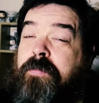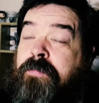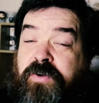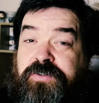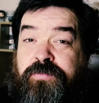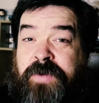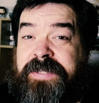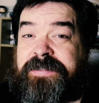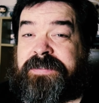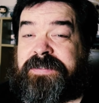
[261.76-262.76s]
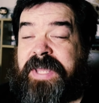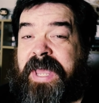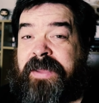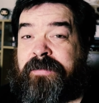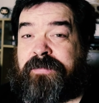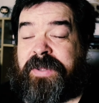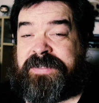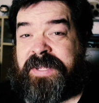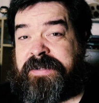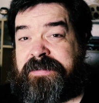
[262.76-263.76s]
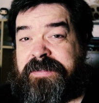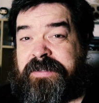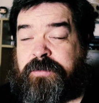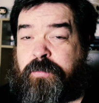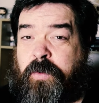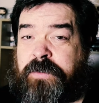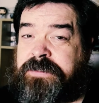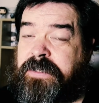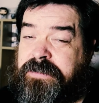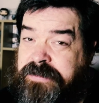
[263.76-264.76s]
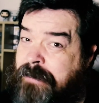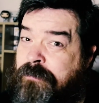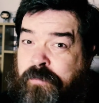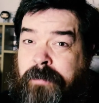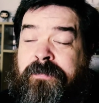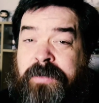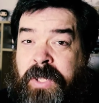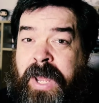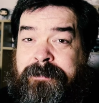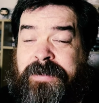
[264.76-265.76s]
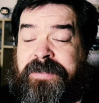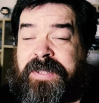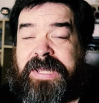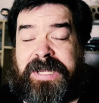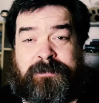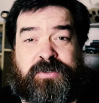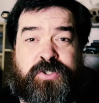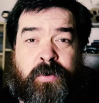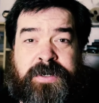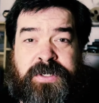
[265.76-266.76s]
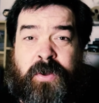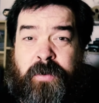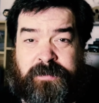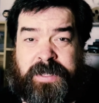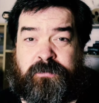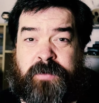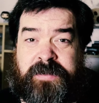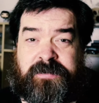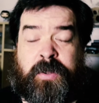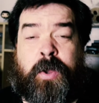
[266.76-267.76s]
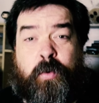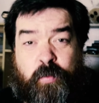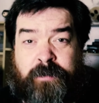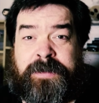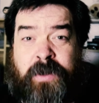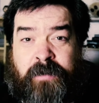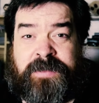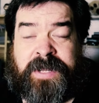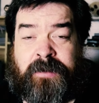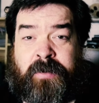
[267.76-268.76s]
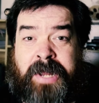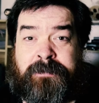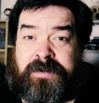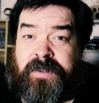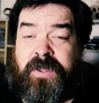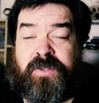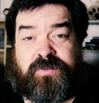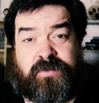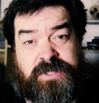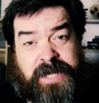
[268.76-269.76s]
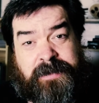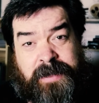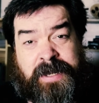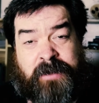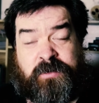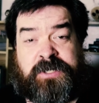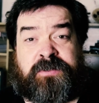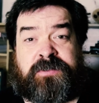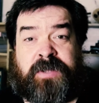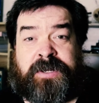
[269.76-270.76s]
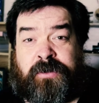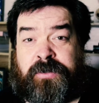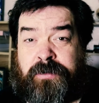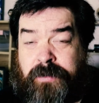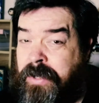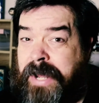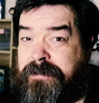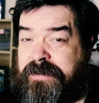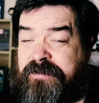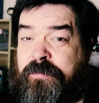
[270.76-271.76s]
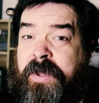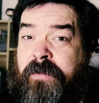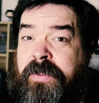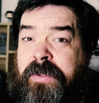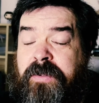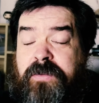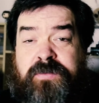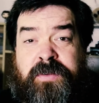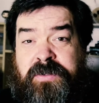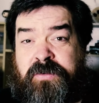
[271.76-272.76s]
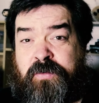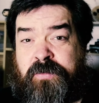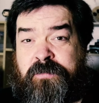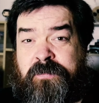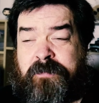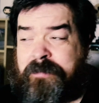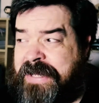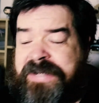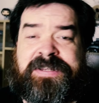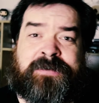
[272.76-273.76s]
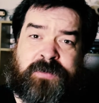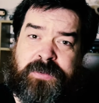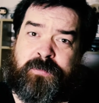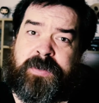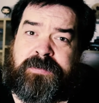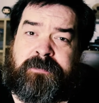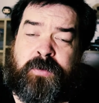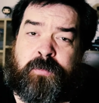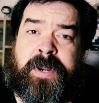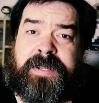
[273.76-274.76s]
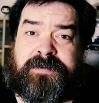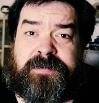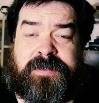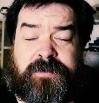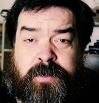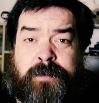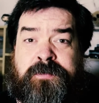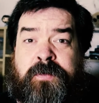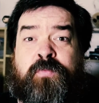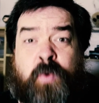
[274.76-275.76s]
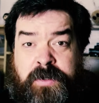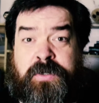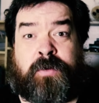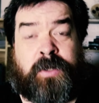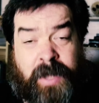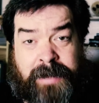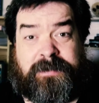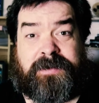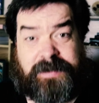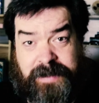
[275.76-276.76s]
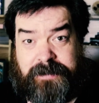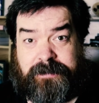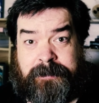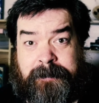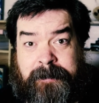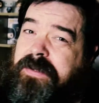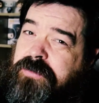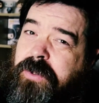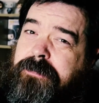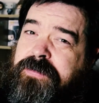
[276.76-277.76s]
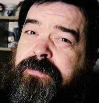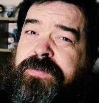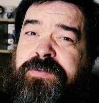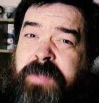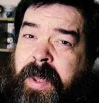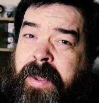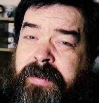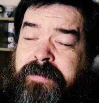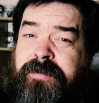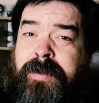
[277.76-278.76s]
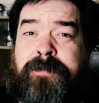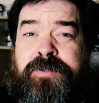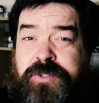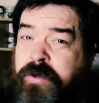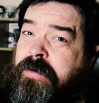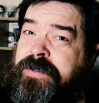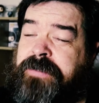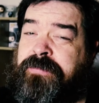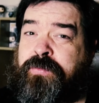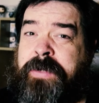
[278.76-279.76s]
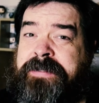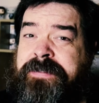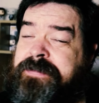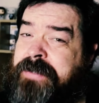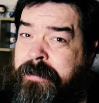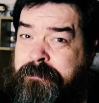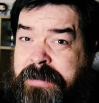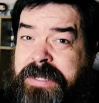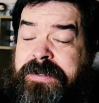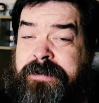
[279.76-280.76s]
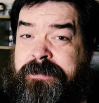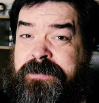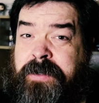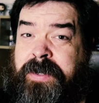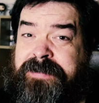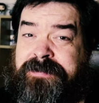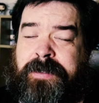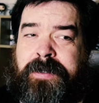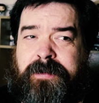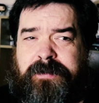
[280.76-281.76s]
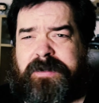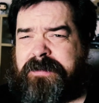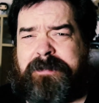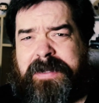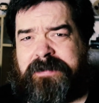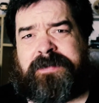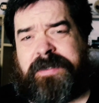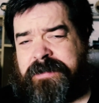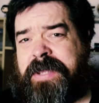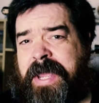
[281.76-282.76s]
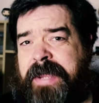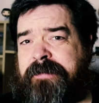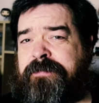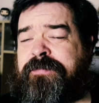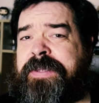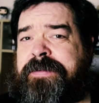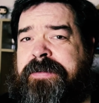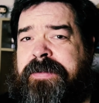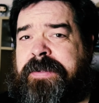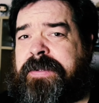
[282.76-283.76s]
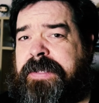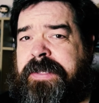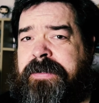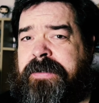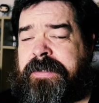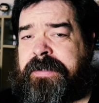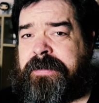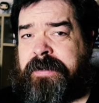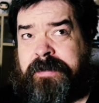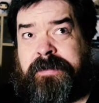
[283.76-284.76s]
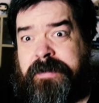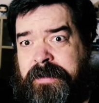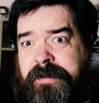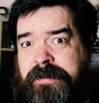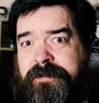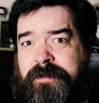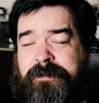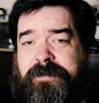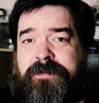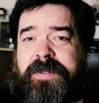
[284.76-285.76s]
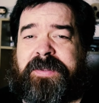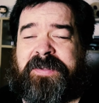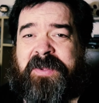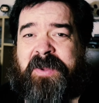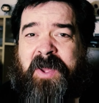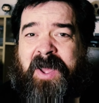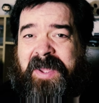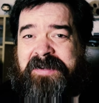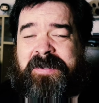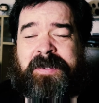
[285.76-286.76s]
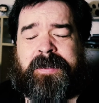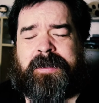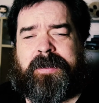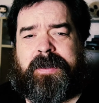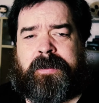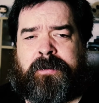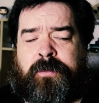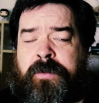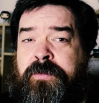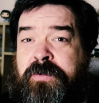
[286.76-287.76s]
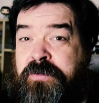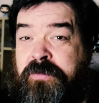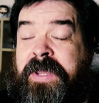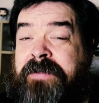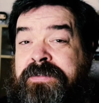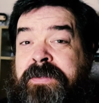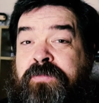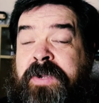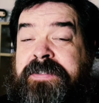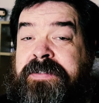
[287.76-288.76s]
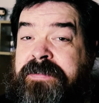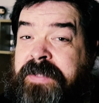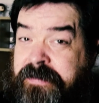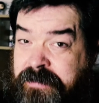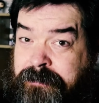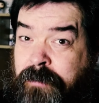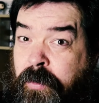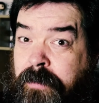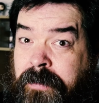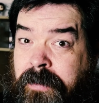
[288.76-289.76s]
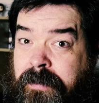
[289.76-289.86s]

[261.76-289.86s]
Most races have a tendency towards some form of alignment, and a majority of that race will be of that alignment. So check that out when you're deciding on your alignment as well, so that you blend in with the rest of your race in terms of what your alignment is. In terms of size, a majority of the races are medium size, about 6 to 8 feet in terms of their height. Although you do have some races that are small,